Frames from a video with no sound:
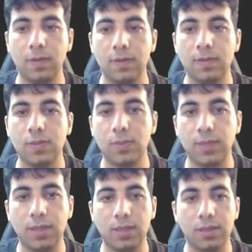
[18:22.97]
So
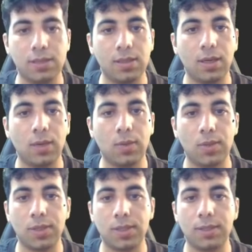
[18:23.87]
we got
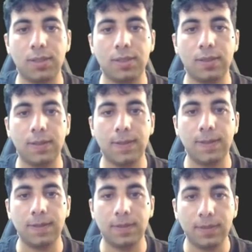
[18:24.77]
our
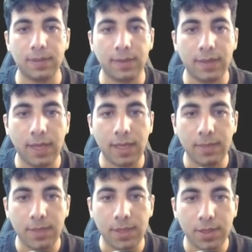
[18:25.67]

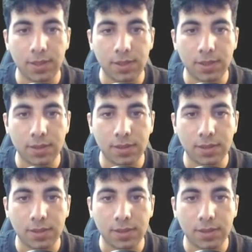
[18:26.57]
name here,